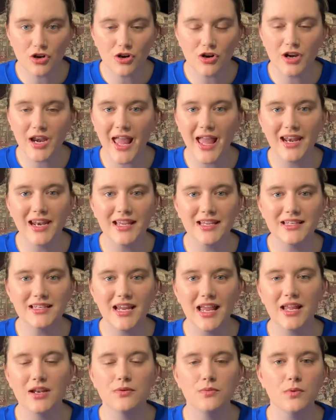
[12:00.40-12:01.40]
and
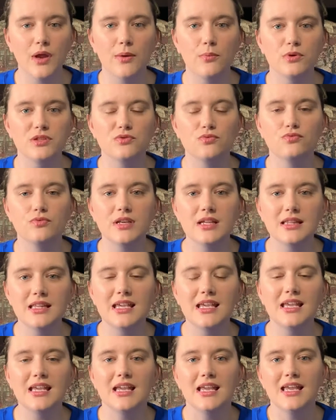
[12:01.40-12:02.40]
it was
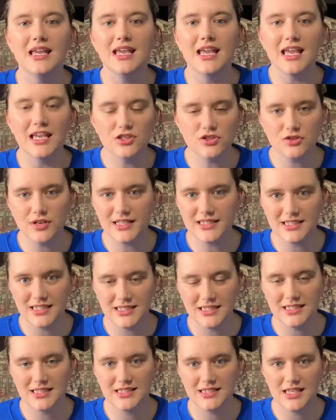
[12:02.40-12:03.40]
really interesting
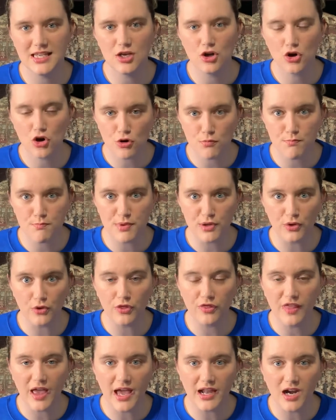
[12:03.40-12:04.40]
to see her build
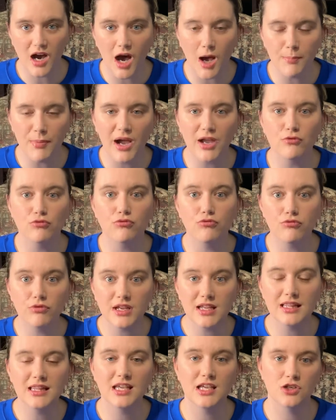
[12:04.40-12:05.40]
that up. I
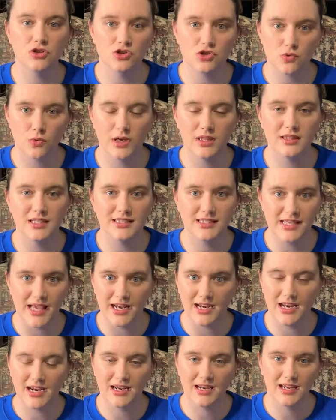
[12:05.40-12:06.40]
really enjoyed the
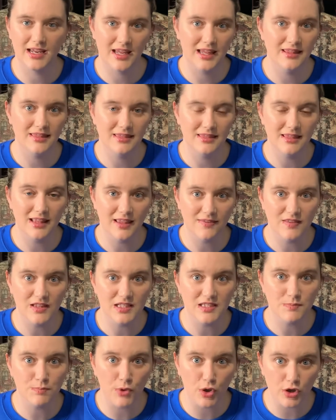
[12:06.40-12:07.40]
setting in this
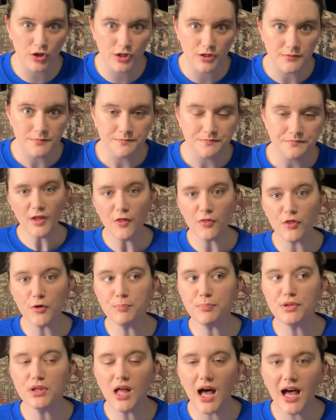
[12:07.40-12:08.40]
book. The
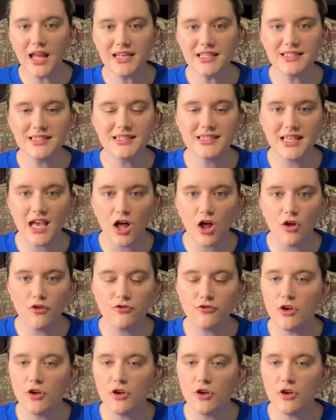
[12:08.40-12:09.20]
plot itself,